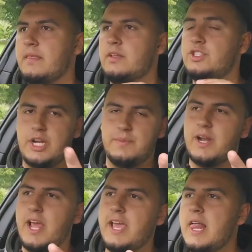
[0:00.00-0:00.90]

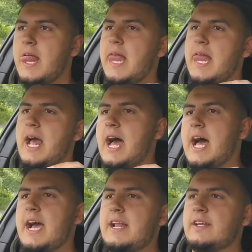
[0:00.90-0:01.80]
genuinely,
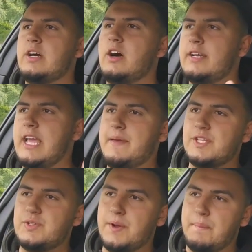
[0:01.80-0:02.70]
and a car came
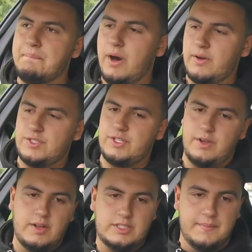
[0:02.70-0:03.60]
into a little box. So
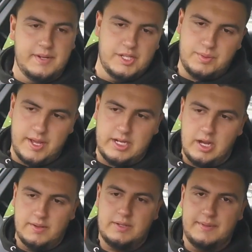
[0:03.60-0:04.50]
I was coming this way,
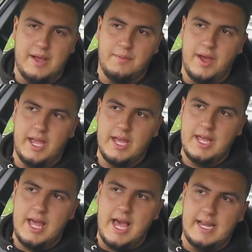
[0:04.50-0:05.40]
car was coming that way,
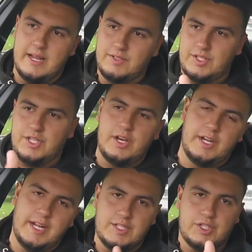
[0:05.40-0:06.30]
and there was a
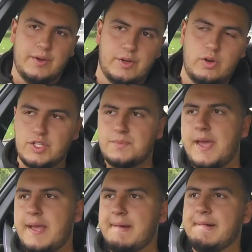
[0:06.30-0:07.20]
turning to go across
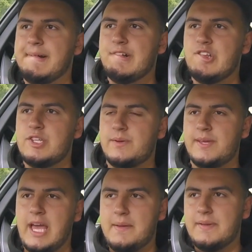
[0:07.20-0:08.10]
me. So
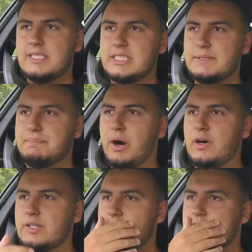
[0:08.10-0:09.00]
he came into this
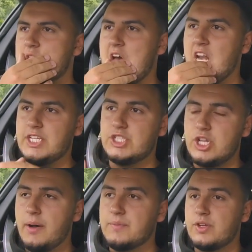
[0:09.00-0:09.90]
box and he
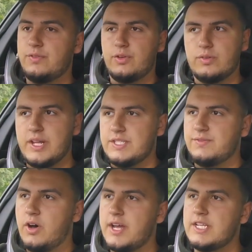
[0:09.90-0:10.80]
stopped, so I thought that's
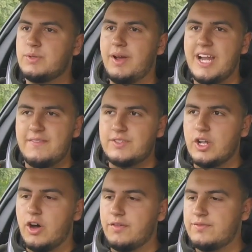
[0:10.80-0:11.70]
fine. So I
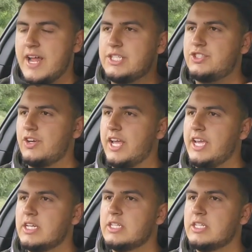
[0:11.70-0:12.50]
lifted off naturally